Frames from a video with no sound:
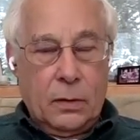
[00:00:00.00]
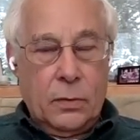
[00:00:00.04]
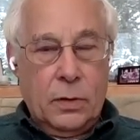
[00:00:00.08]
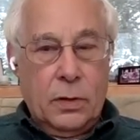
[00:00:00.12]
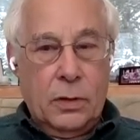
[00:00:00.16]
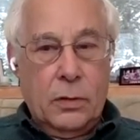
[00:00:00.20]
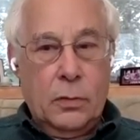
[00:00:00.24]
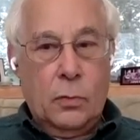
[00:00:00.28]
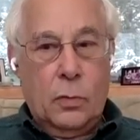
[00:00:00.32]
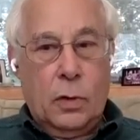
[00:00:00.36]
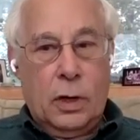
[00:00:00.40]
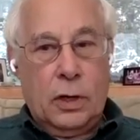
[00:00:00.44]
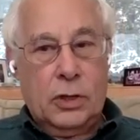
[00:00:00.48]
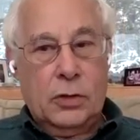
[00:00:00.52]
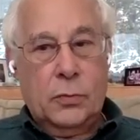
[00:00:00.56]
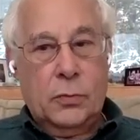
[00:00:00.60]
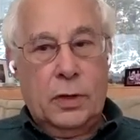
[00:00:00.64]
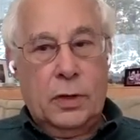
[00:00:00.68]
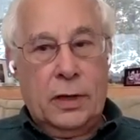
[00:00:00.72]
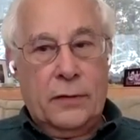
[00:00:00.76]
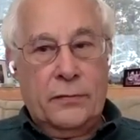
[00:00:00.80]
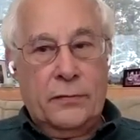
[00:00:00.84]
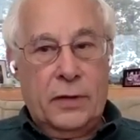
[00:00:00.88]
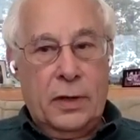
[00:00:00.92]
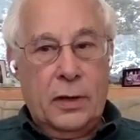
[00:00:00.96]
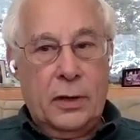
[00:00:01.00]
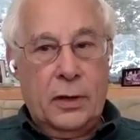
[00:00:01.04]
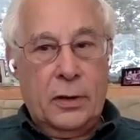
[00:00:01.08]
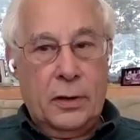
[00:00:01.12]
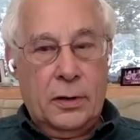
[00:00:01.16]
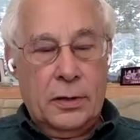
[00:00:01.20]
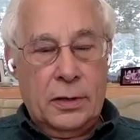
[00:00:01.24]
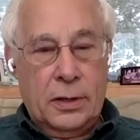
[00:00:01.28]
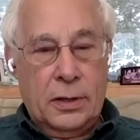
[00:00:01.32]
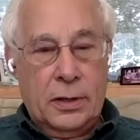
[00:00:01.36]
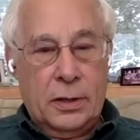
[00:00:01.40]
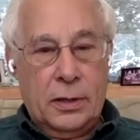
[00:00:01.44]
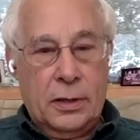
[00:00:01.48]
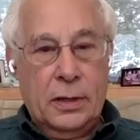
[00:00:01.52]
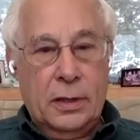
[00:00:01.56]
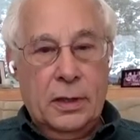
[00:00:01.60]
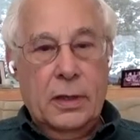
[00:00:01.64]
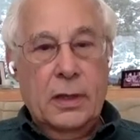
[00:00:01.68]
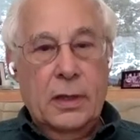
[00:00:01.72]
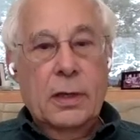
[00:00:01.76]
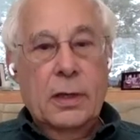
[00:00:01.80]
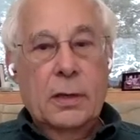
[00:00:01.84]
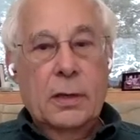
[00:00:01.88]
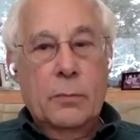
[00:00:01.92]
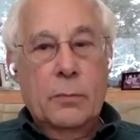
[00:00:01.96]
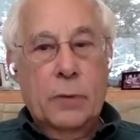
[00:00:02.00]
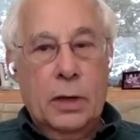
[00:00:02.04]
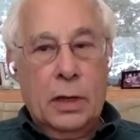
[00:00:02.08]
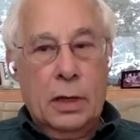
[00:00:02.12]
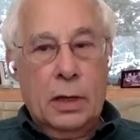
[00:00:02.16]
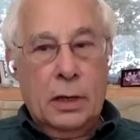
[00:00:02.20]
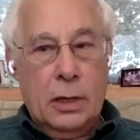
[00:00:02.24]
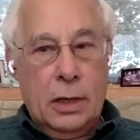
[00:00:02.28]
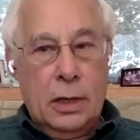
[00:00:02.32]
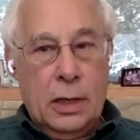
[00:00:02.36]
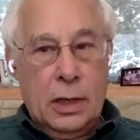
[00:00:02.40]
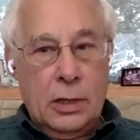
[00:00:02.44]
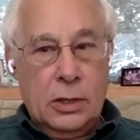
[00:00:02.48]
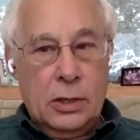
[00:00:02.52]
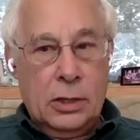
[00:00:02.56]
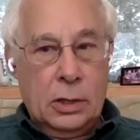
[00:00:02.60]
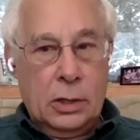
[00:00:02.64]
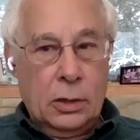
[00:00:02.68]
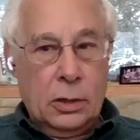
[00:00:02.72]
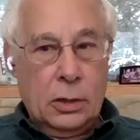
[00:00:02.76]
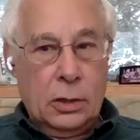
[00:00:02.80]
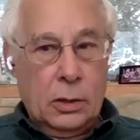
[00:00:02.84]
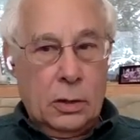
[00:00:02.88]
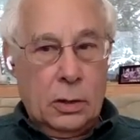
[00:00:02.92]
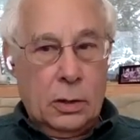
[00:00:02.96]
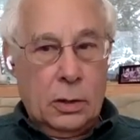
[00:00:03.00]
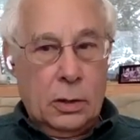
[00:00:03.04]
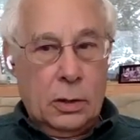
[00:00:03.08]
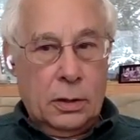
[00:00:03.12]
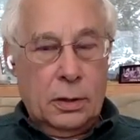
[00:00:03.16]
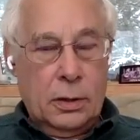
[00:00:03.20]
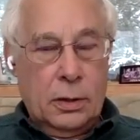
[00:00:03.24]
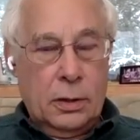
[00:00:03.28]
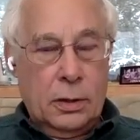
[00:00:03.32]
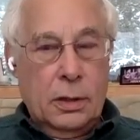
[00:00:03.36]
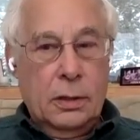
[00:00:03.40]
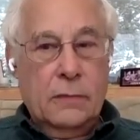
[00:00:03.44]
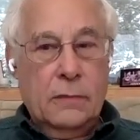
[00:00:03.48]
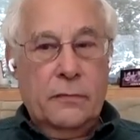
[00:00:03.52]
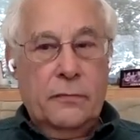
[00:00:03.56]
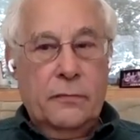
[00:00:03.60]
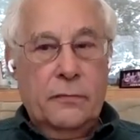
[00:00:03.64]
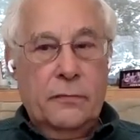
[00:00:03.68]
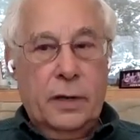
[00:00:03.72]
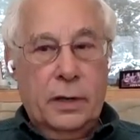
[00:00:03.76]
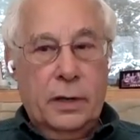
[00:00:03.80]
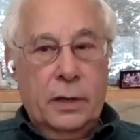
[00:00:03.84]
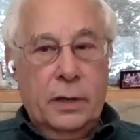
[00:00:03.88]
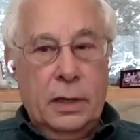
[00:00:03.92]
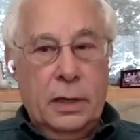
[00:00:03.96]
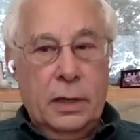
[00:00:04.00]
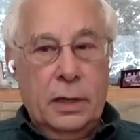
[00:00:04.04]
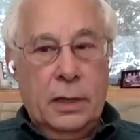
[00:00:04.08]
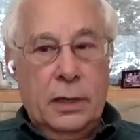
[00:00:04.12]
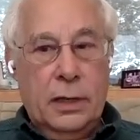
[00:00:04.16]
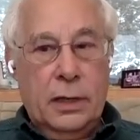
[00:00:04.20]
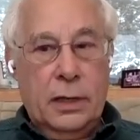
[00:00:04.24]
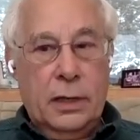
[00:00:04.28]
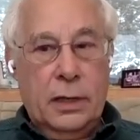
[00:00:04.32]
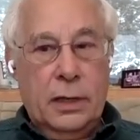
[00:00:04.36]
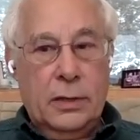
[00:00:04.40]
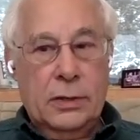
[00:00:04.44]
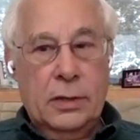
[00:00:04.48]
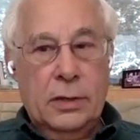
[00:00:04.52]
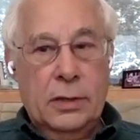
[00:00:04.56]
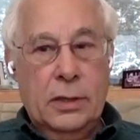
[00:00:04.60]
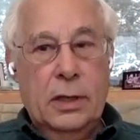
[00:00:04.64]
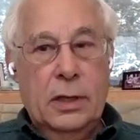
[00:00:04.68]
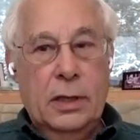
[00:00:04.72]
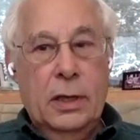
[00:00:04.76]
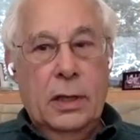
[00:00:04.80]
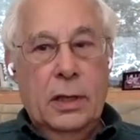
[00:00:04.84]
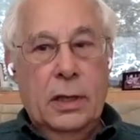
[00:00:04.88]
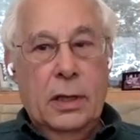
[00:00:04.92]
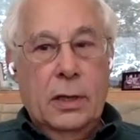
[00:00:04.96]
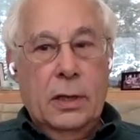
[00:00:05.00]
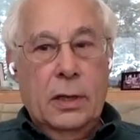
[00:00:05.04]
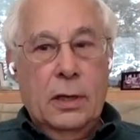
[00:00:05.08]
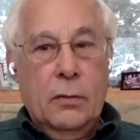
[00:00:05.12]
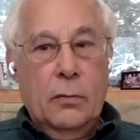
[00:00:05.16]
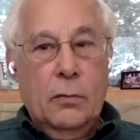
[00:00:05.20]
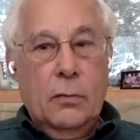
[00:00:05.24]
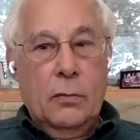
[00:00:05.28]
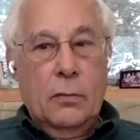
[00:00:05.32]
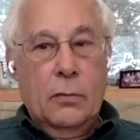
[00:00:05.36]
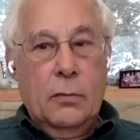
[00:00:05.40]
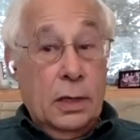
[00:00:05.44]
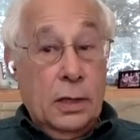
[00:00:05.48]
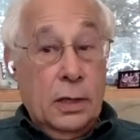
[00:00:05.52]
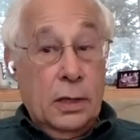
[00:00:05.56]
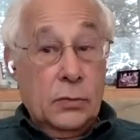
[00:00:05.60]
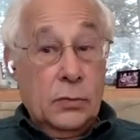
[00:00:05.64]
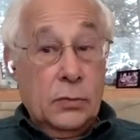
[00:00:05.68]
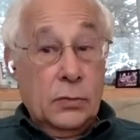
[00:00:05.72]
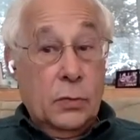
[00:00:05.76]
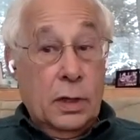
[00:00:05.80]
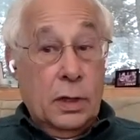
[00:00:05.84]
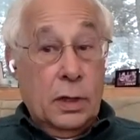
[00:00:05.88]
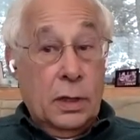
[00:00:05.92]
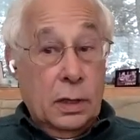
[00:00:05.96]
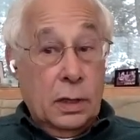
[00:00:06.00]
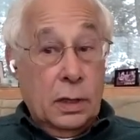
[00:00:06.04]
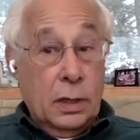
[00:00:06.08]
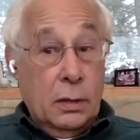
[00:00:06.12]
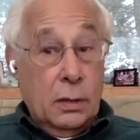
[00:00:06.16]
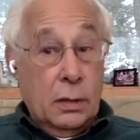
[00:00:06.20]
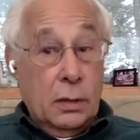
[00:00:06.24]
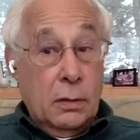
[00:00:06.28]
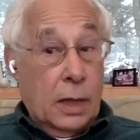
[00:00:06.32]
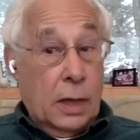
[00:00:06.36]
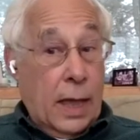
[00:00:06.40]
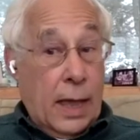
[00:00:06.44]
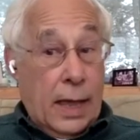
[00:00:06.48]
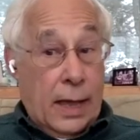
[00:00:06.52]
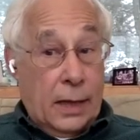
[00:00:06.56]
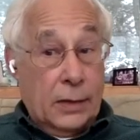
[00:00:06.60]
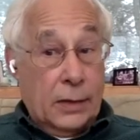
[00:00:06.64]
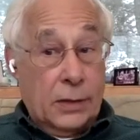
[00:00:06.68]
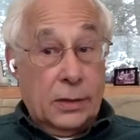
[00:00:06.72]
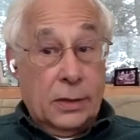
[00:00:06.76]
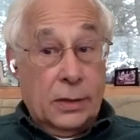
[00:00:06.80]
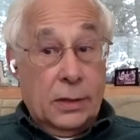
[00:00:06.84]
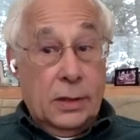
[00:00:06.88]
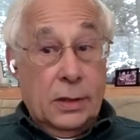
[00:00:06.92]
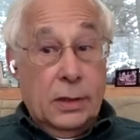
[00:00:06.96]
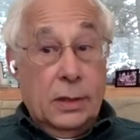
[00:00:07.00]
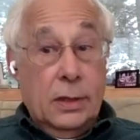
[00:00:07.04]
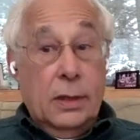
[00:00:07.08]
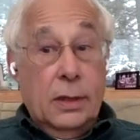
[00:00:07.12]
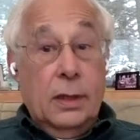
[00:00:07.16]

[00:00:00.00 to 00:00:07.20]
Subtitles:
When you watch what FDR did, bringing the nation along to finally get us the readiness we lacked